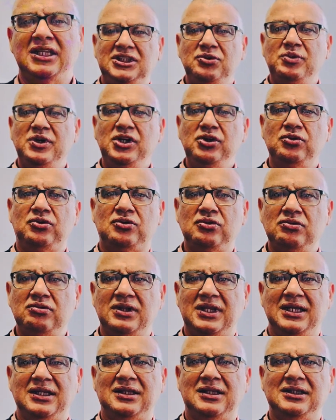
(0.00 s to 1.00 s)
See, when you do
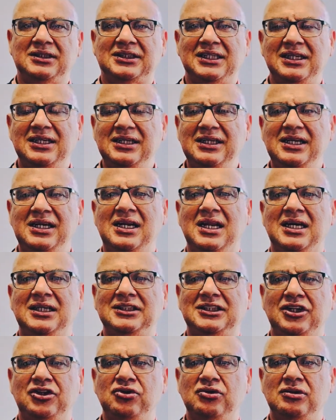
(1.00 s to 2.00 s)
that, they'll suddenly
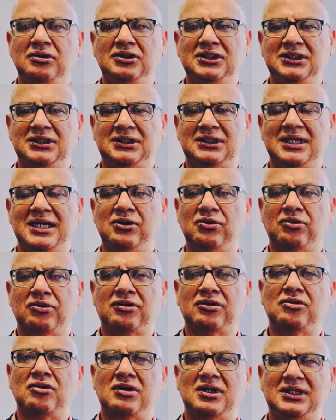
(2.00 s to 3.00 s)
realize that you're not just an
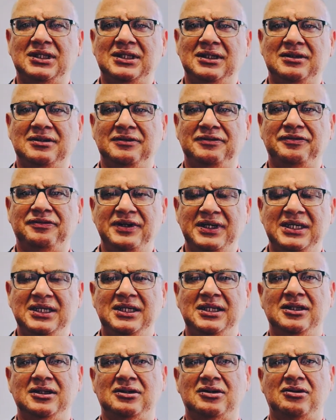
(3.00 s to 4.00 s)
authoritative figure
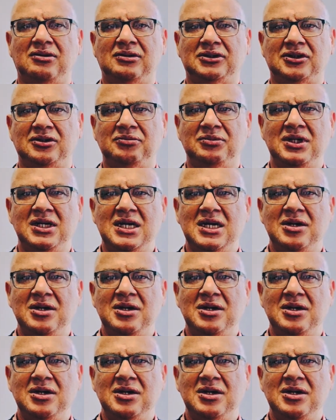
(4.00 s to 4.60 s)
in the classroom,